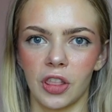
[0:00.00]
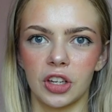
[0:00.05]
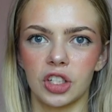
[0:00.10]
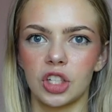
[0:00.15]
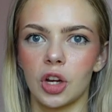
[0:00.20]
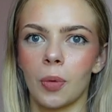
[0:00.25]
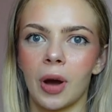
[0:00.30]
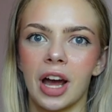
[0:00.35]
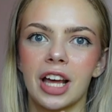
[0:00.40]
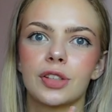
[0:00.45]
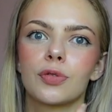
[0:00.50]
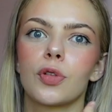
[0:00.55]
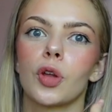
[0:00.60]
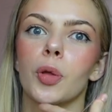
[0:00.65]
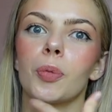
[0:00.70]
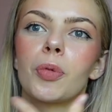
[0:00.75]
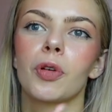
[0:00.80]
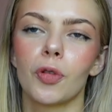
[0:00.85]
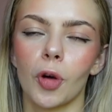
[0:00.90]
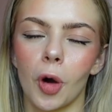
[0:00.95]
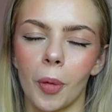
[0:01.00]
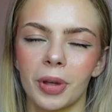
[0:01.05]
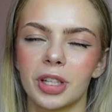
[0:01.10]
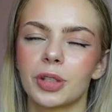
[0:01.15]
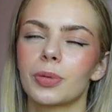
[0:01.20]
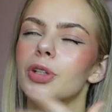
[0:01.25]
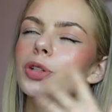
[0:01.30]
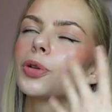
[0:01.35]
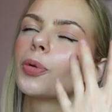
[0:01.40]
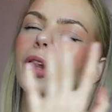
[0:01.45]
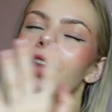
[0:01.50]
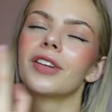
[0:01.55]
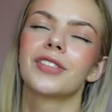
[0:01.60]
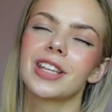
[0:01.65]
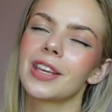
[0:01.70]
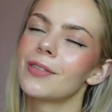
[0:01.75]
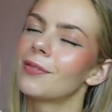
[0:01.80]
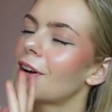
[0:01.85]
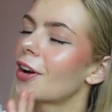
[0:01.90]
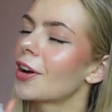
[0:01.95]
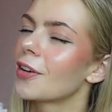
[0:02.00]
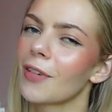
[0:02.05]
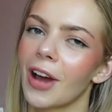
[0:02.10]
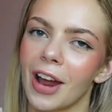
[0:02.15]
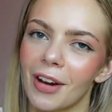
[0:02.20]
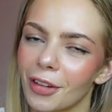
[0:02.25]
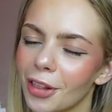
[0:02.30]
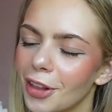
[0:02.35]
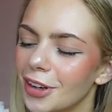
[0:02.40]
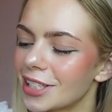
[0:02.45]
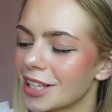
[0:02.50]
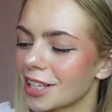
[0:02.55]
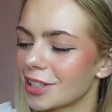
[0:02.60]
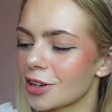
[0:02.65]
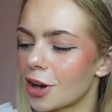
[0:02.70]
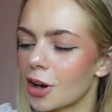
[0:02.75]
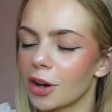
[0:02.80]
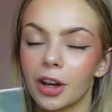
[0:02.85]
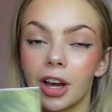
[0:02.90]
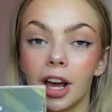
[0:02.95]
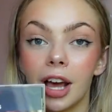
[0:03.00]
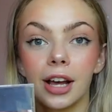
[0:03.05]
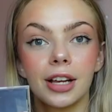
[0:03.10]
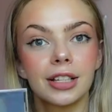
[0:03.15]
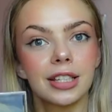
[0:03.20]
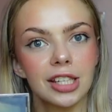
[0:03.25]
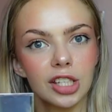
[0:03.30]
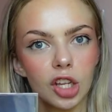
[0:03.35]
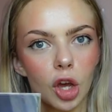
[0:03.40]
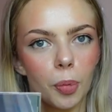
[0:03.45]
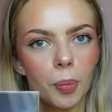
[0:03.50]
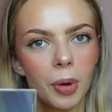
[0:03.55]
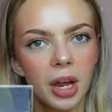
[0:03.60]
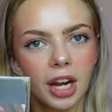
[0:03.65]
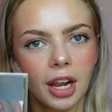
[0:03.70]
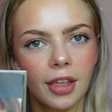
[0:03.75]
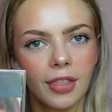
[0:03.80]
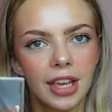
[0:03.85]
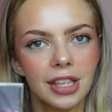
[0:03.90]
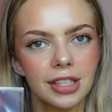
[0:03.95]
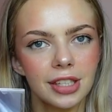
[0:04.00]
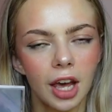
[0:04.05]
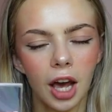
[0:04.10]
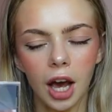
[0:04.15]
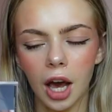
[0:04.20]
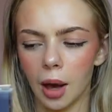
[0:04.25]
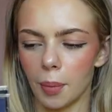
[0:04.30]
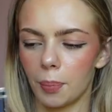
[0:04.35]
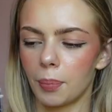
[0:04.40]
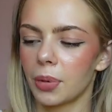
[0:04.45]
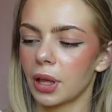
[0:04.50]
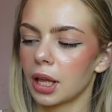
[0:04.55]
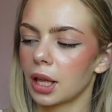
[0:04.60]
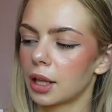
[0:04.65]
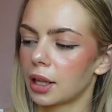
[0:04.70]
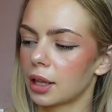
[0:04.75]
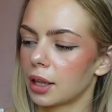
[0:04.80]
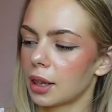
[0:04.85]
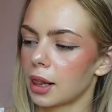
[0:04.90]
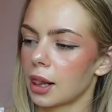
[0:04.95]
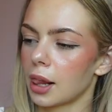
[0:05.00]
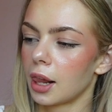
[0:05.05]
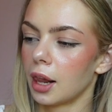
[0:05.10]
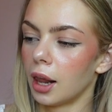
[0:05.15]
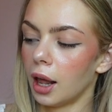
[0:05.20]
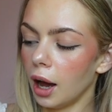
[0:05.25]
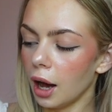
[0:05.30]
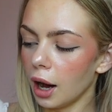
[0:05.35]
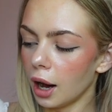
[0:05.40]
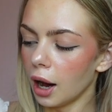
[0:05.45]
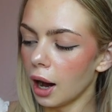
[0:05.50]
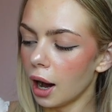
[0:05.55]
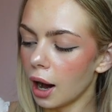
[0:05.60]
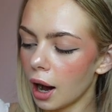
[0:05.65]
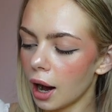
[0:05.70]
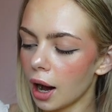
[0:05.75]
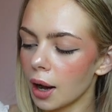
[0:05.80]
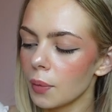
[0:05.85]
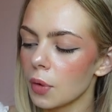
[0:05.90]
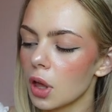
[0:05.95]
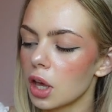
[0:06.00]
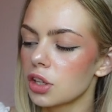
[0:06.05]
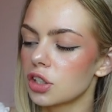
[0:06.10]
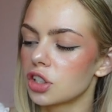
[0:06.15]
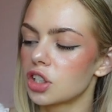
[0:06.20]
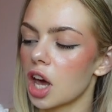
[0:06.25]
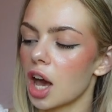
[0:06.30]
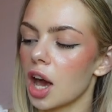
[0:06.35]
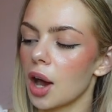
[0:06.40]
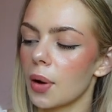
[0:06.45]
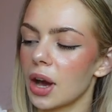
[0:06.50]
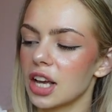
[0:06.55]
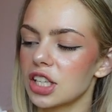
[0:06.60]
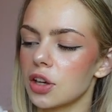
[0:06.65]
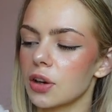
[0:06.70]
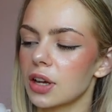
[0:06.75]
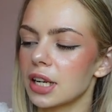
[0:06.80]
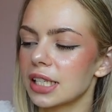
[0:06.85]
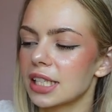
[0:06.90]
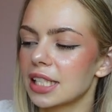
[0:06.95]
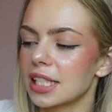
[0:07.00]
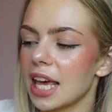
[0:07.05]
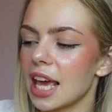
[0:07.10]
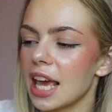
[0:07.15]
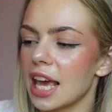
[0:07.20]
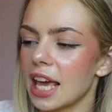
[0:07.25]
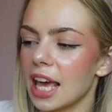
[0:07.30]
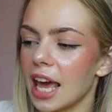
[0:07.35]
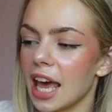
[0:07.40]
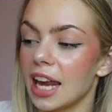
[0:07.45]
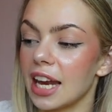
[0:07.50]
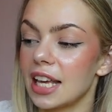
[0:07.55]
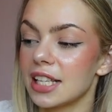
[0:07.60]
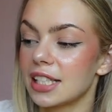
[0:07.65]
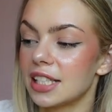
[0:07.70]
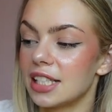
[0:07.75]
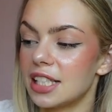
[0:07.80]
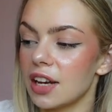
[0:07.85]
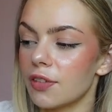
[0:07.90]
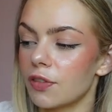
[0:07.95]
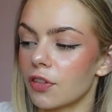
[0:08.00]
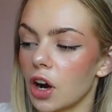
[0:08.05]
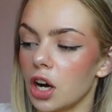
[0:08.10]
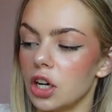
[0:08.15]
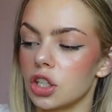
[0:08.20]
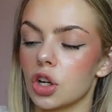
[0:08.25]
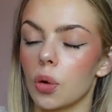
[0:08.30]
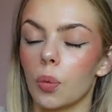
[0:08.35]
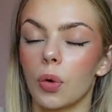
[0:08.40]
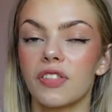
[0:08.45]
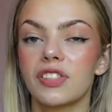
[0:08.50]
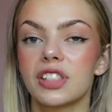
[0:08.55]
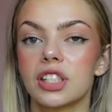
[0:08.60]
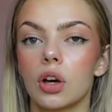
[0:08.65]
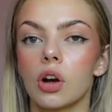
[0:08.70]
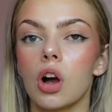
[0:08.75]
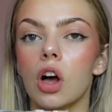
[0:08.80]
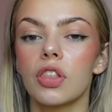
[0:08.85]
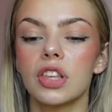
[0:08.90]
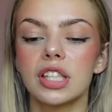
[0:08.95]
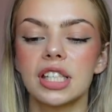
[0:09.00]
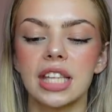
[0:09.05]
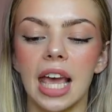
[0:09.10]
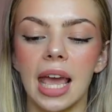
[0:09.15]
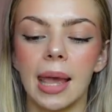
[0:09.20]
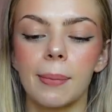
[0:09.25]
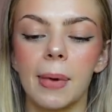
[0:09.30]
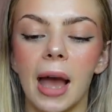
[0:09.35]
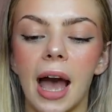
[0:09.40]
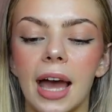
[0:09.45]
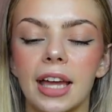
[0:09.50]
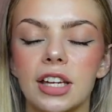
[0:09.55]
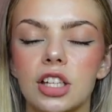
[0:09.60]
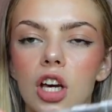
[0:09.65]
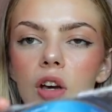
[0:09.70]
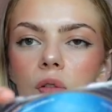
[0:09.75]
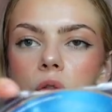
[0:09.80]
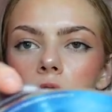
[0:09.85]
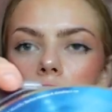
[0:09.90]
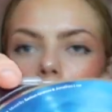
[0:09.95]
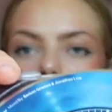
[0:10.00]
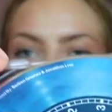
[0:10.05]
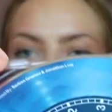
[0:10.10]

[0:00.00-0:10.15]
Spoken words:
that she wears for the performance, which you will have seen very viral on TikTok. So let's open this up. Ah! So as you can see, it is different. We've still got the same kind of